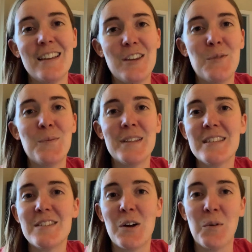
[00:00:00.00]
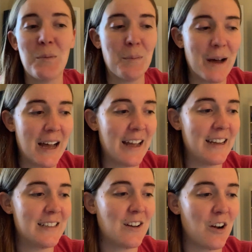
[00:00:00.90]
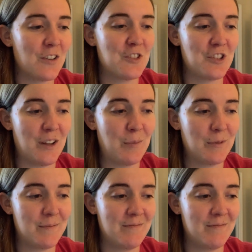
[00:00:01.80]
humans don't mind hardship.